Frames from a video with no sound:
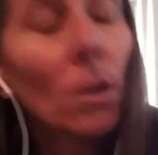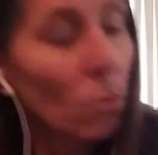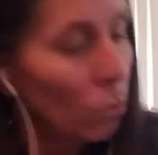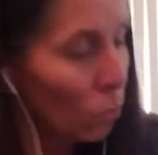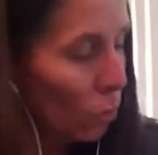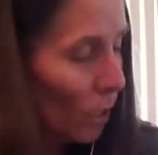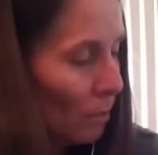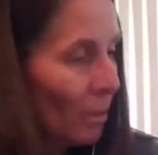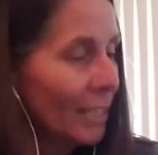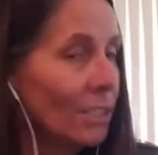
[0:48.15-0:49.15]
what
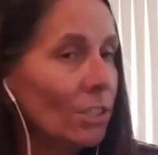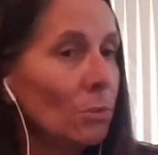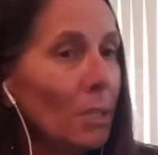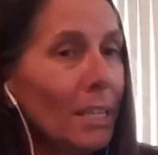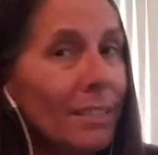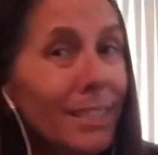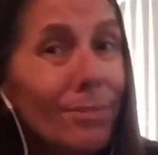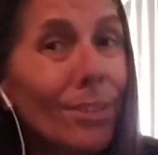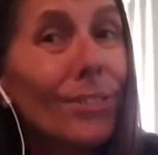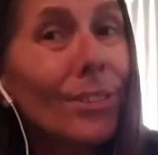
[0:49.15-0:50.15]
am I doing
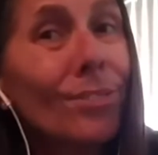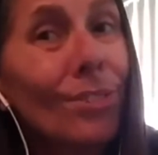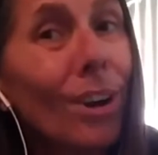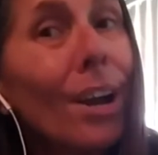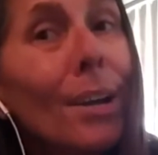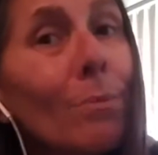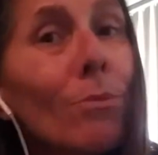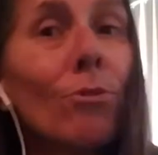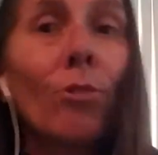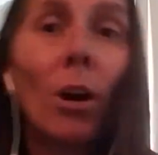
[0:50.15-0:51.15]
different this time
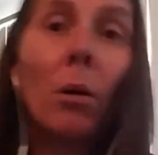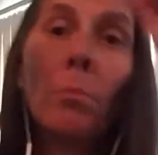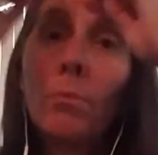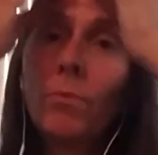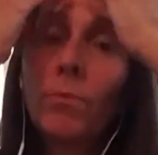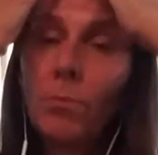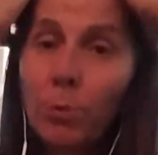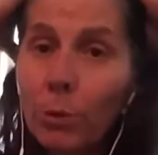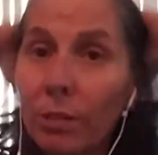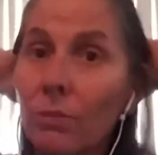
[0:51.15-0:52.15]
from
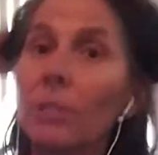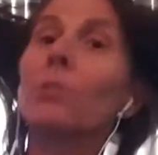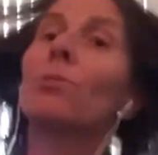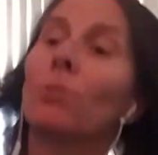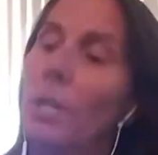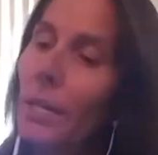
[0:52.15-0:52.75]
previous